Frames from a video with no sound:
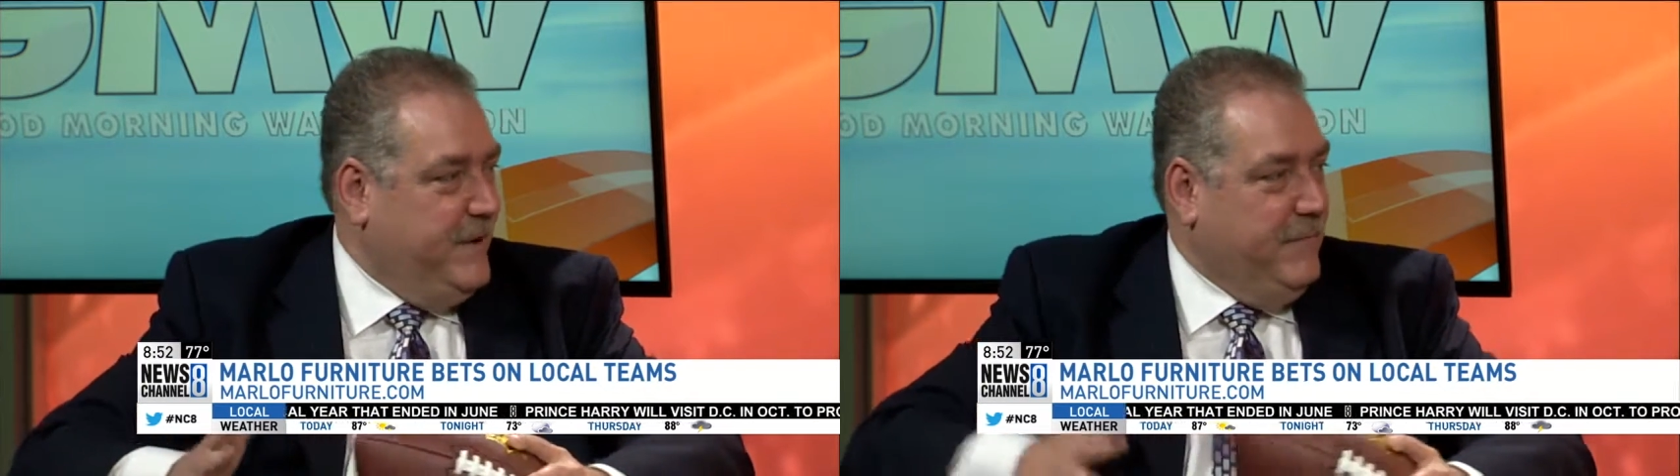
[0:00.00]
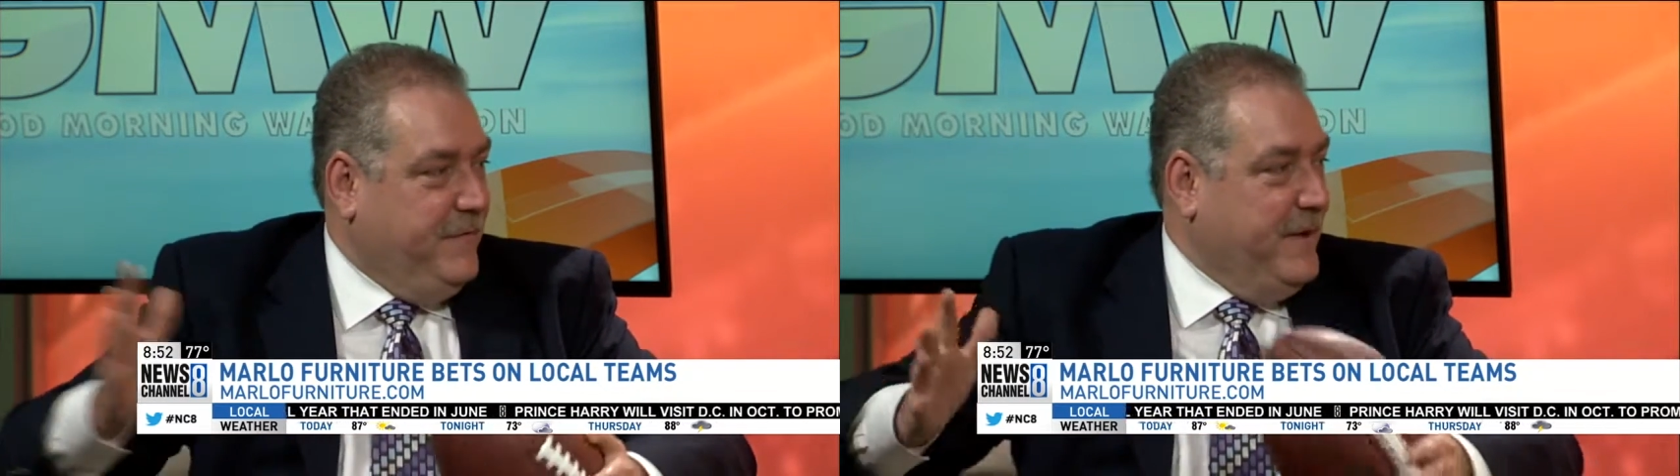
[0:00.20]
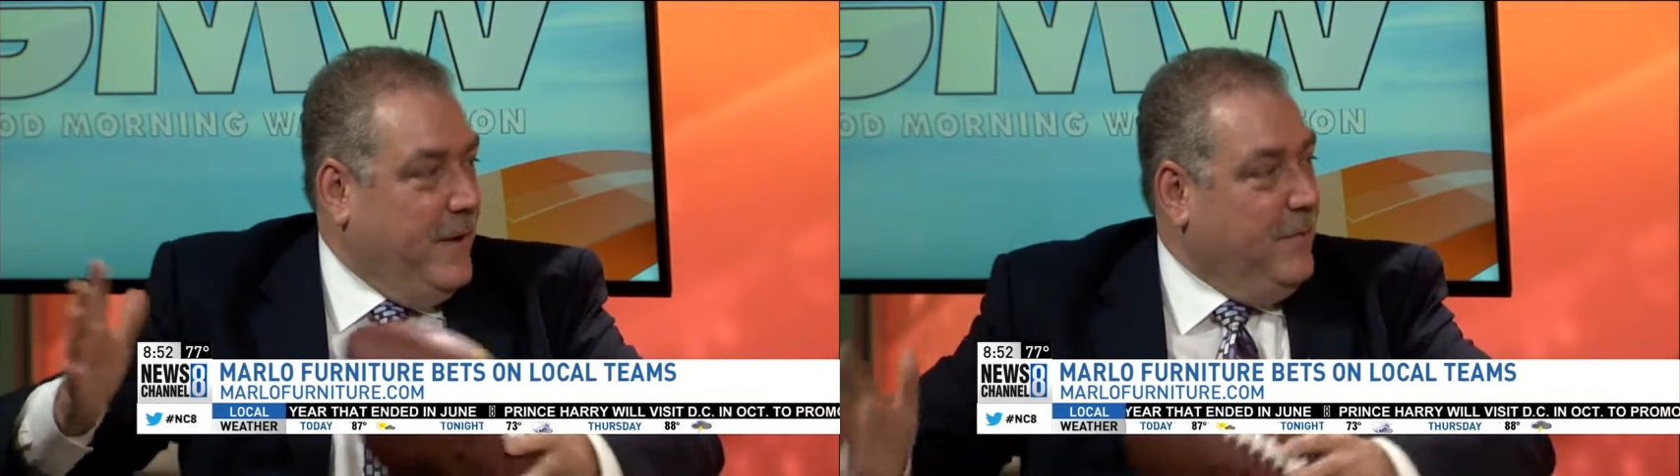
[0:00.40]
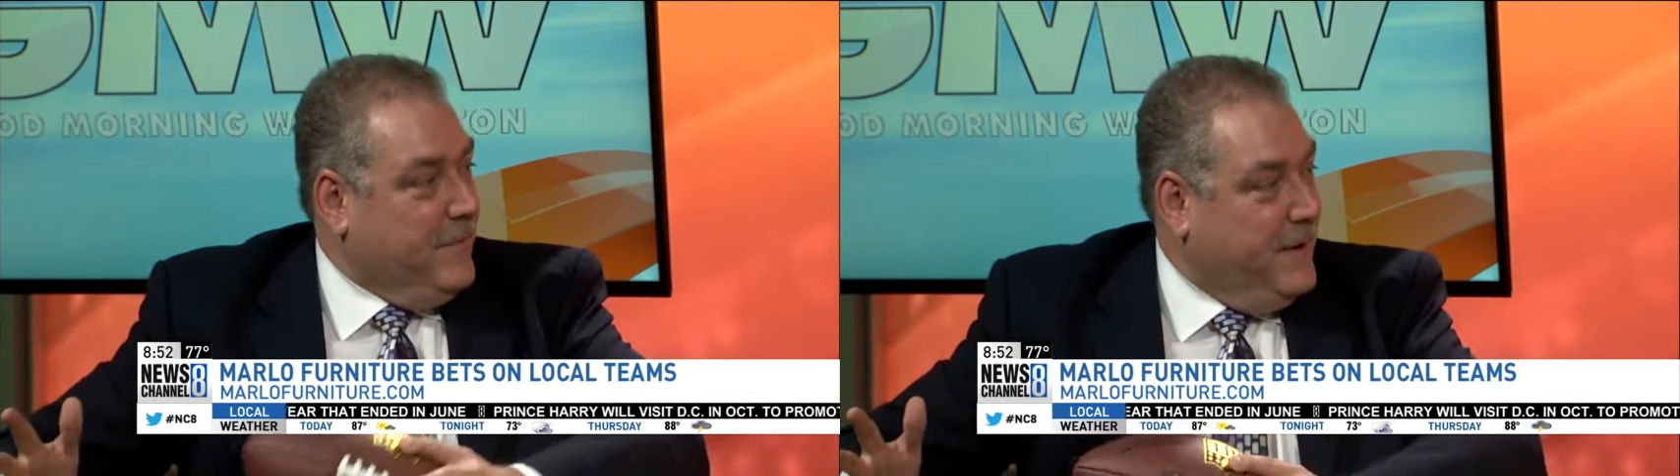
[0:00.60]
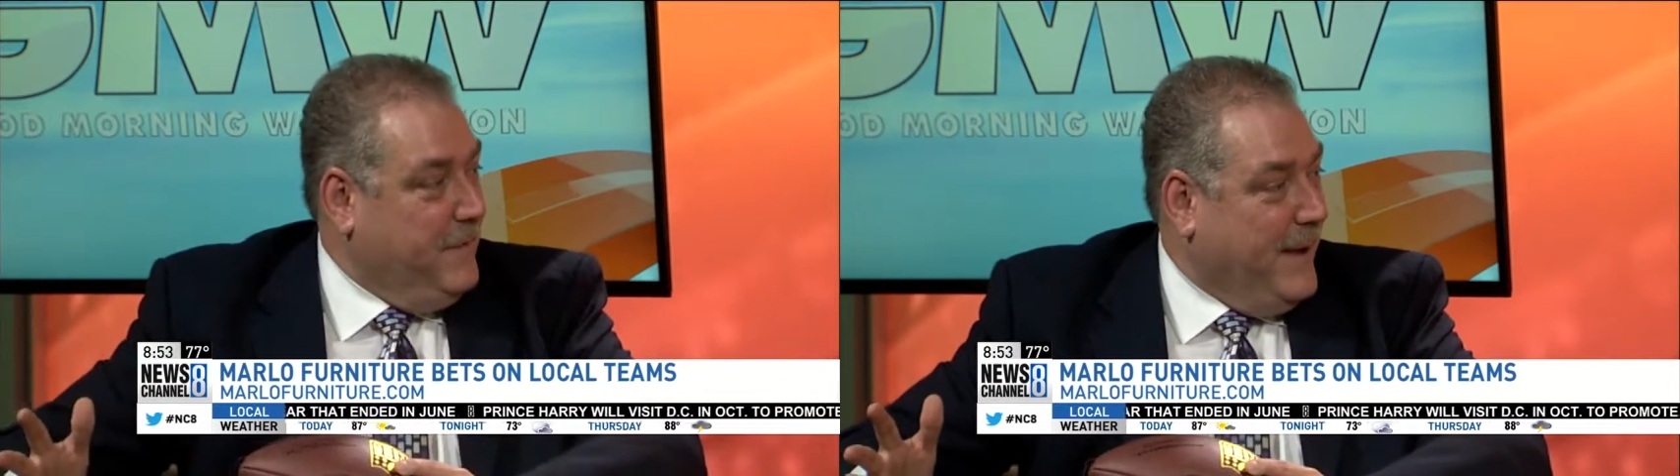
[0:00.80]
even if they don't
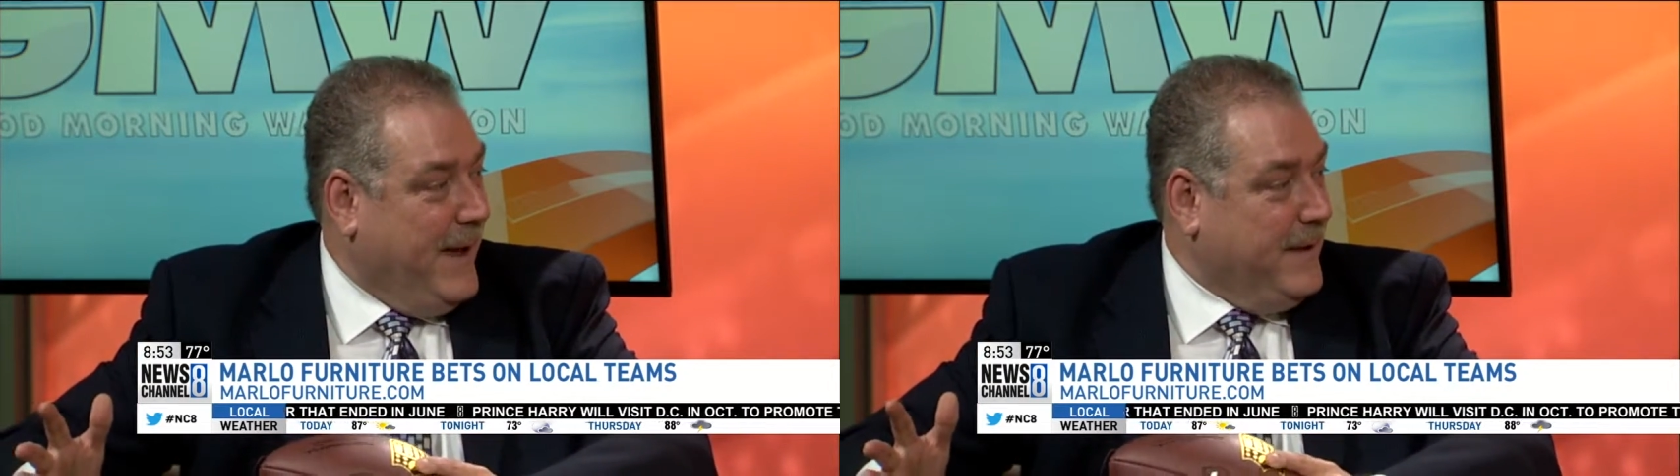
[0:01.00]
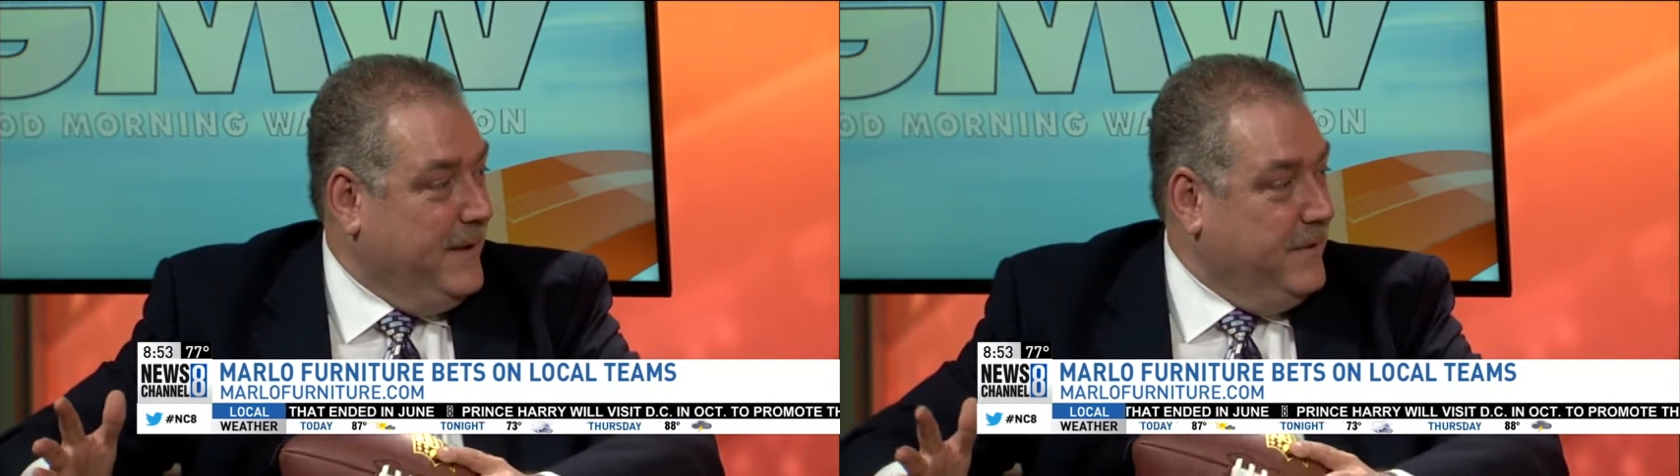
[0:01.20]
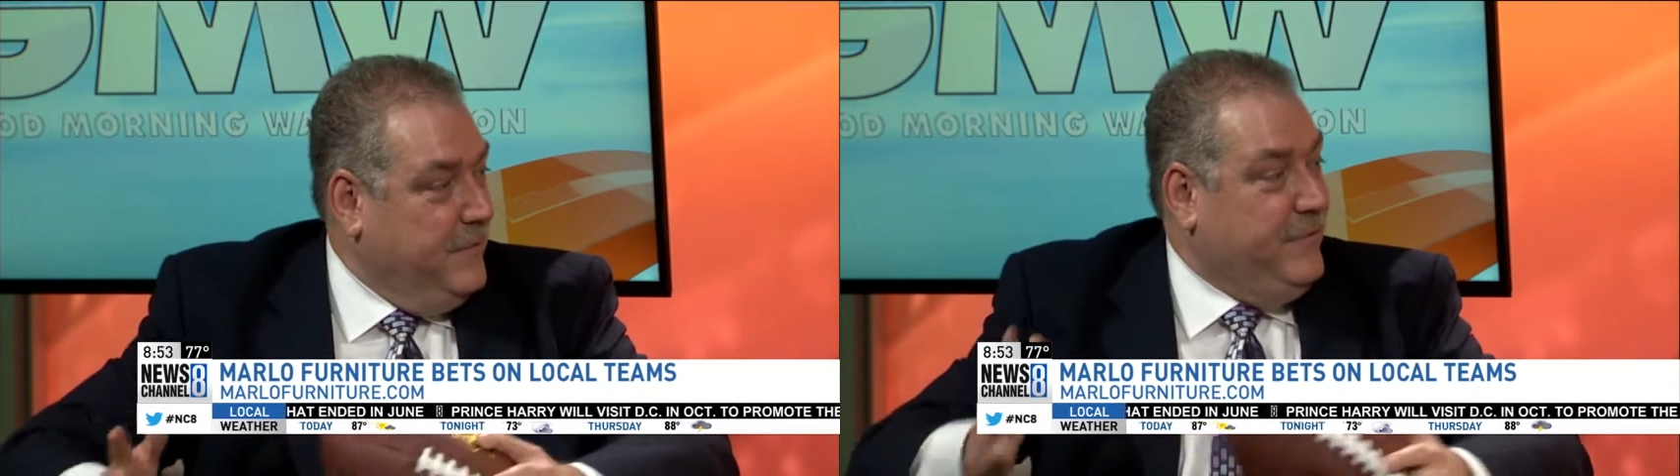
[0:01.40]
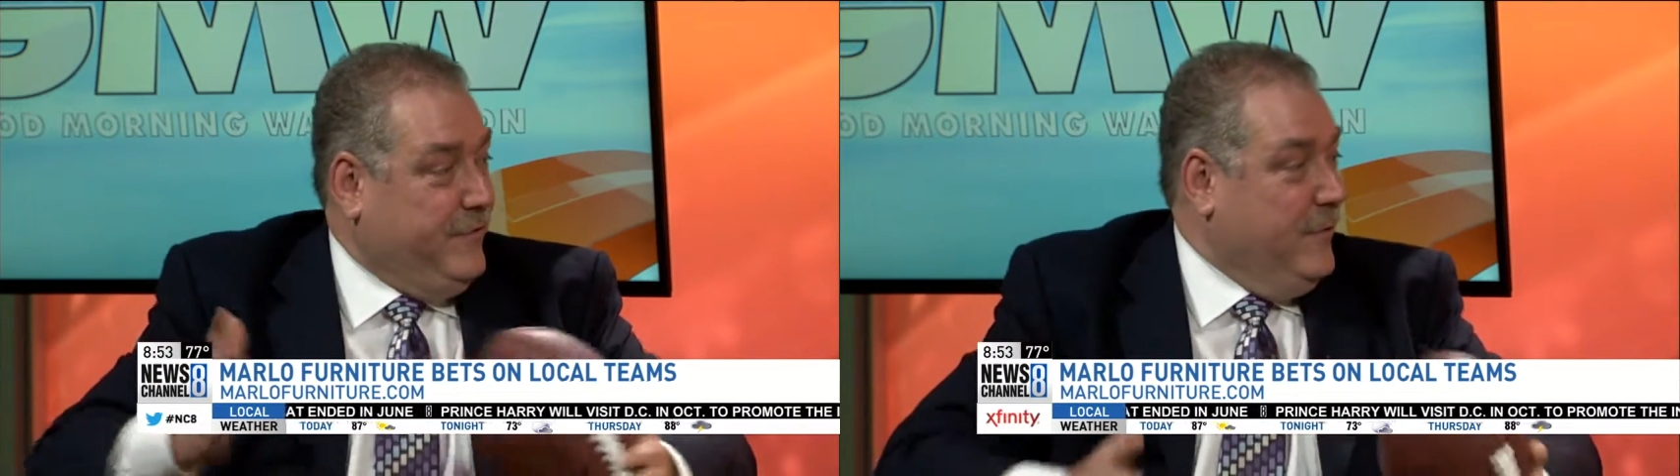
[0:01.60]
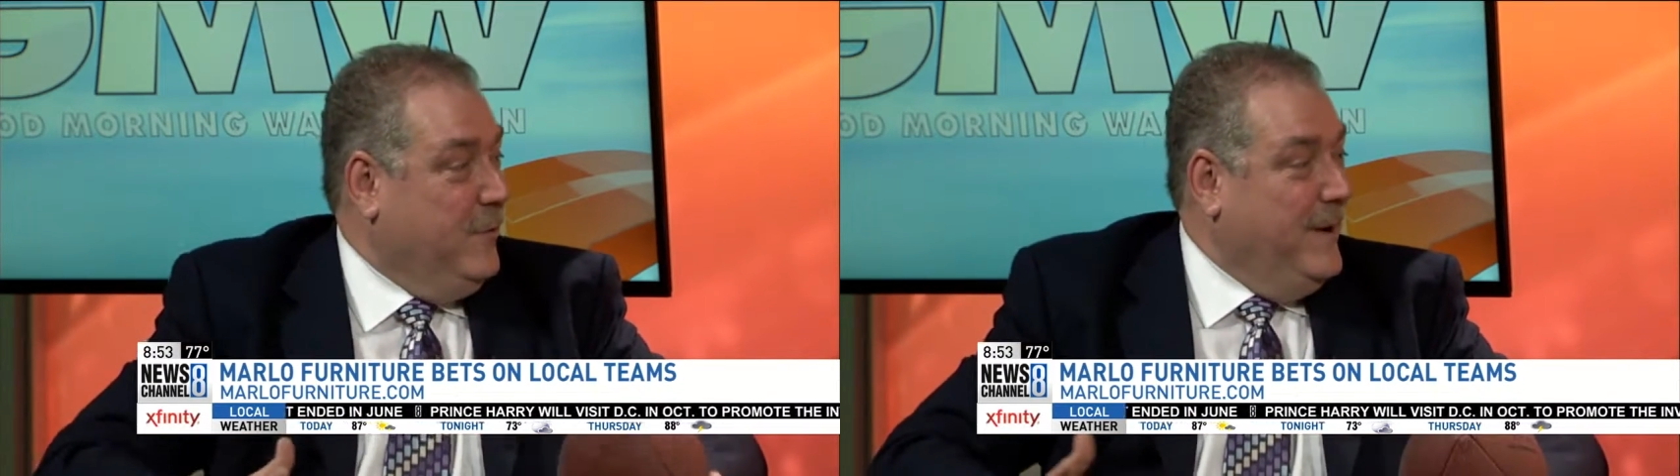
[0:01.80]
run it back, you
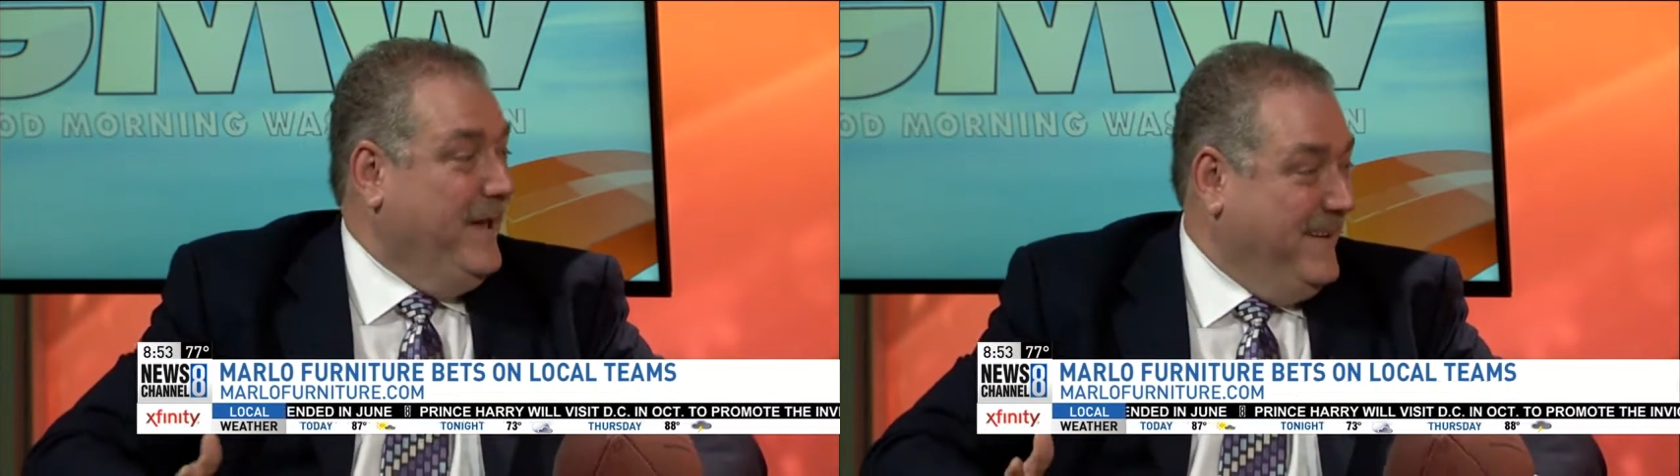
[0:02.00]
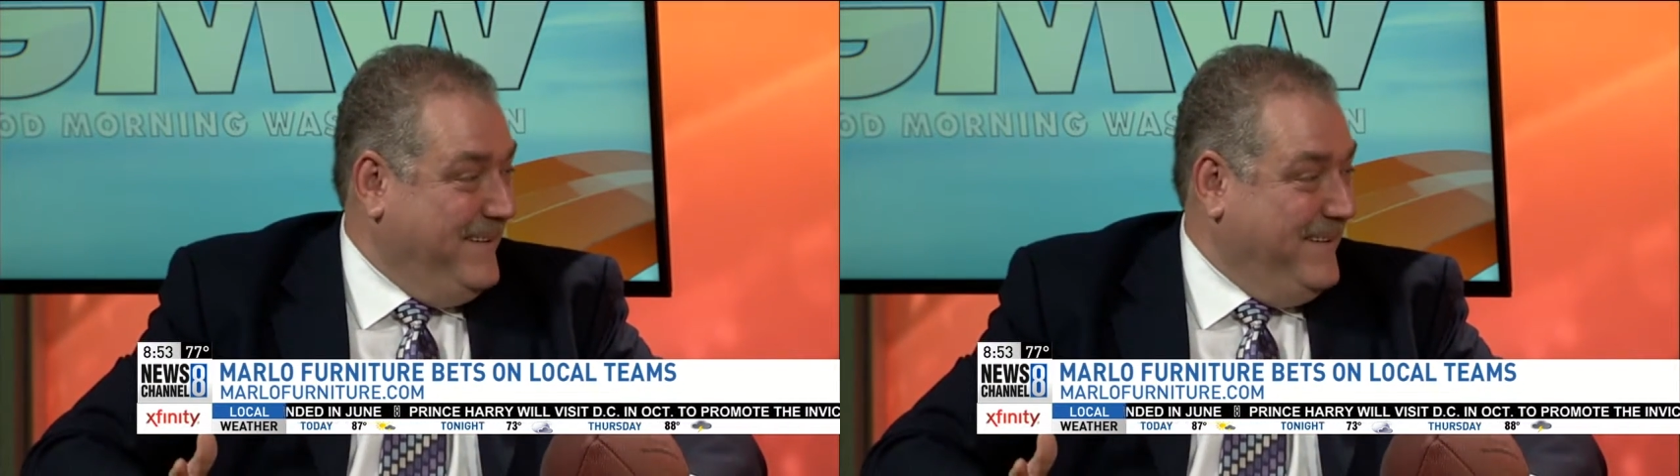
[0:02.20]
still win.